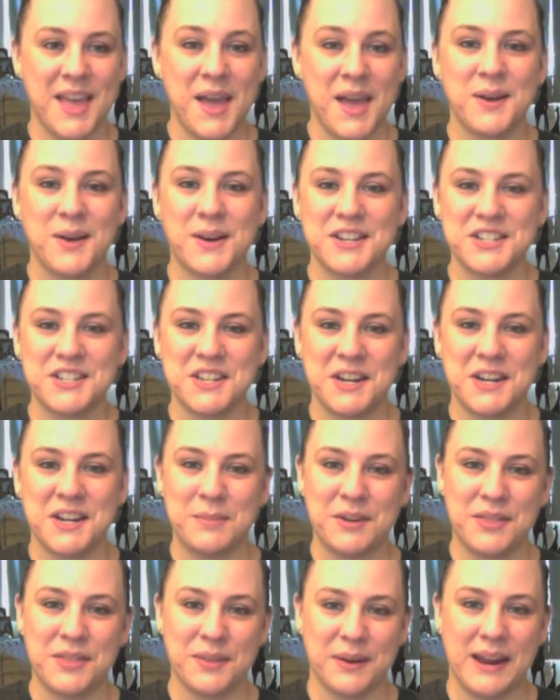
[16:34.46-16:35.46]
Question
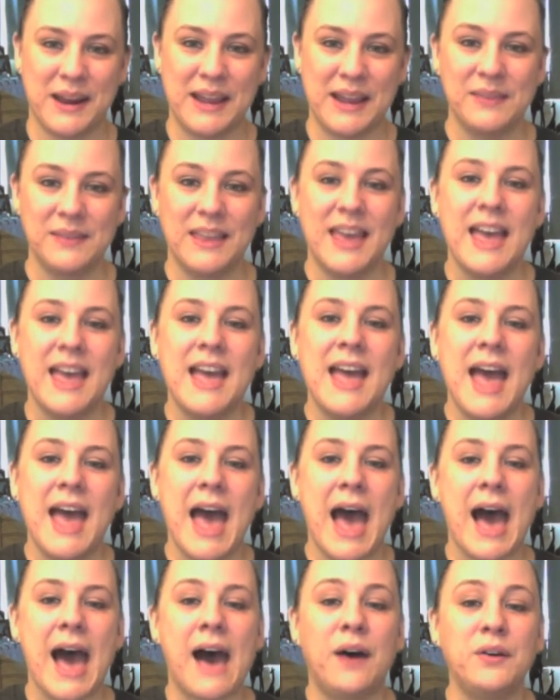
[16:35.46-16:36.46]
number three,
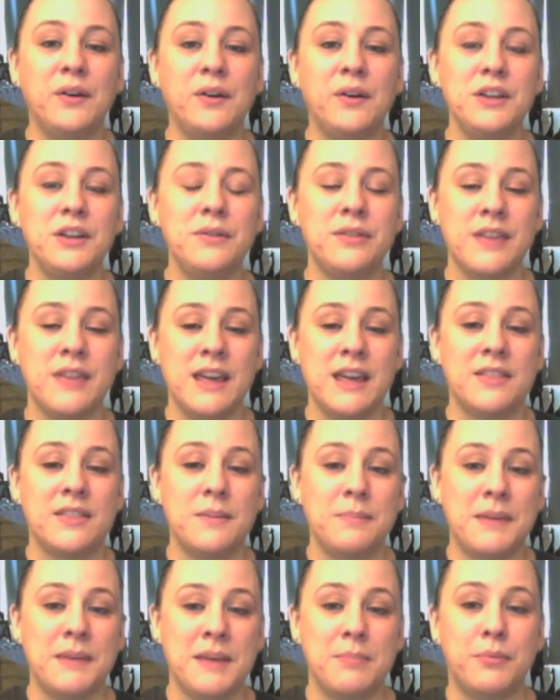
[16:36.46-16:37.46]
how do you think the
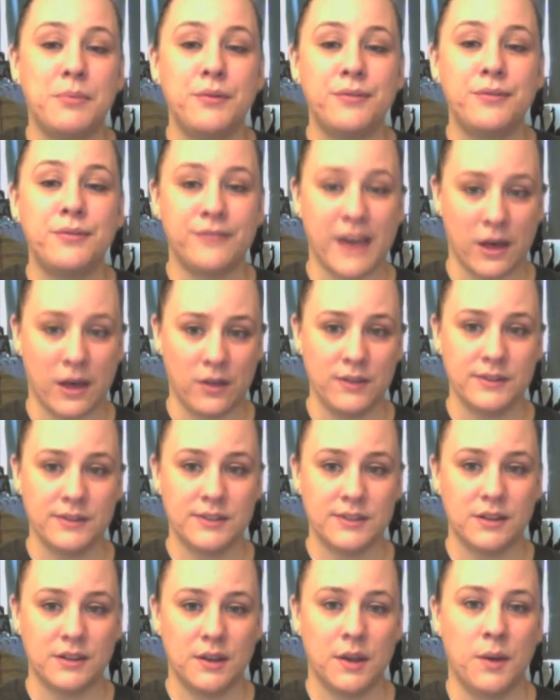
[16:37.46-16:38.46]
people
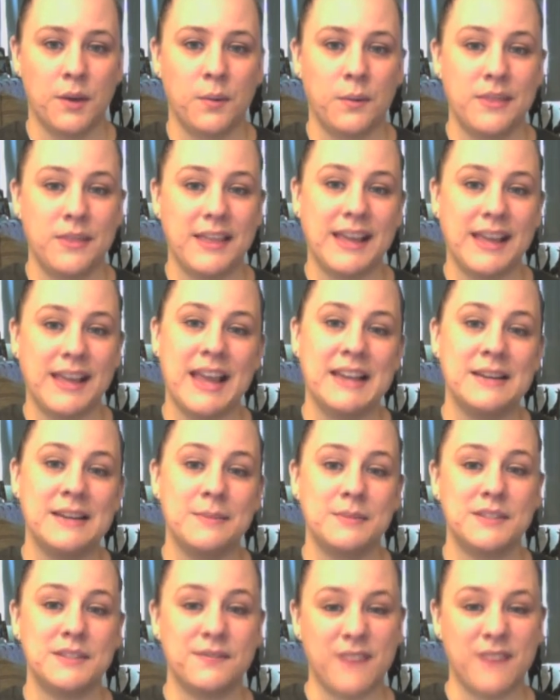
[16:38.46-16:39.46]
felt when the
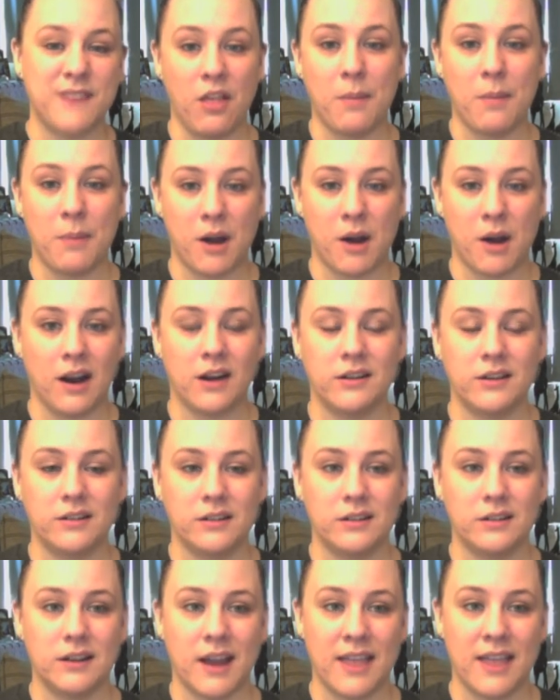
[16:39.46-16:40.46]
kingdoms fell apart
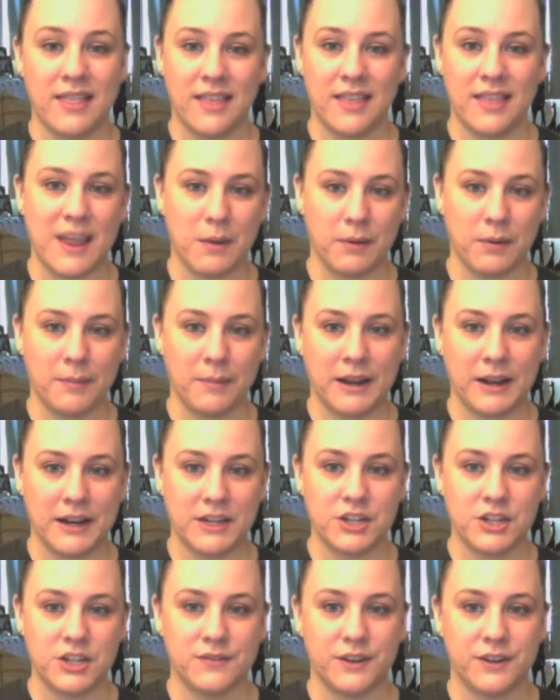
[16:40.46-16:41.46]
and then they were
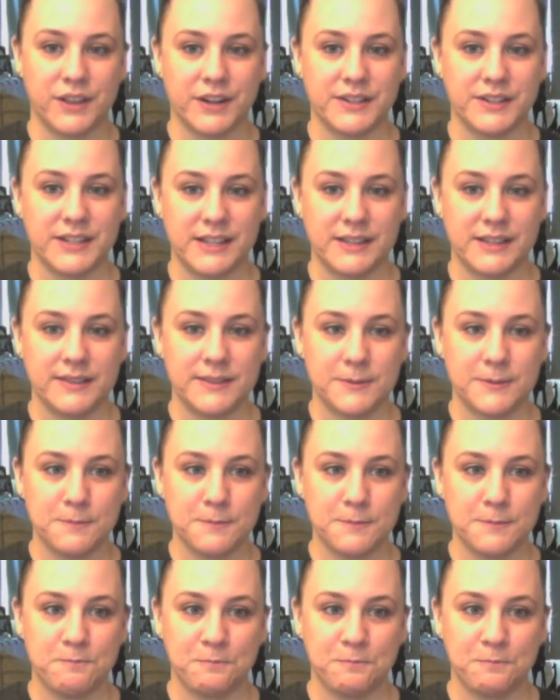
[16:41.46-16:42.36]
punished for their sins?